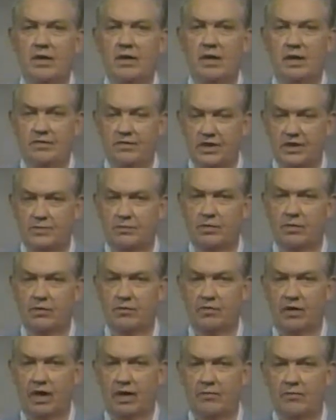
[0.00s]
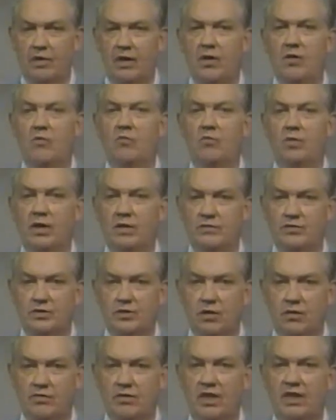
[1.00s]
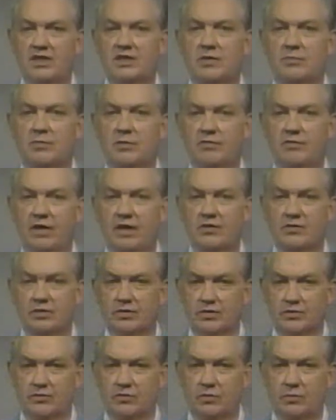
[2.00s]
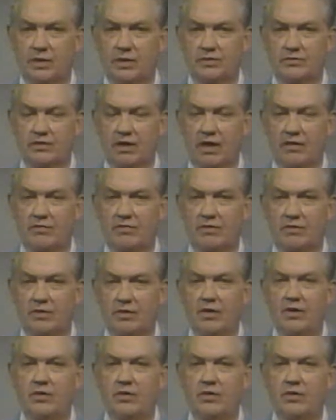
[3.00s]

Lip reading: In this program, we've shown that as a professional school bus driver,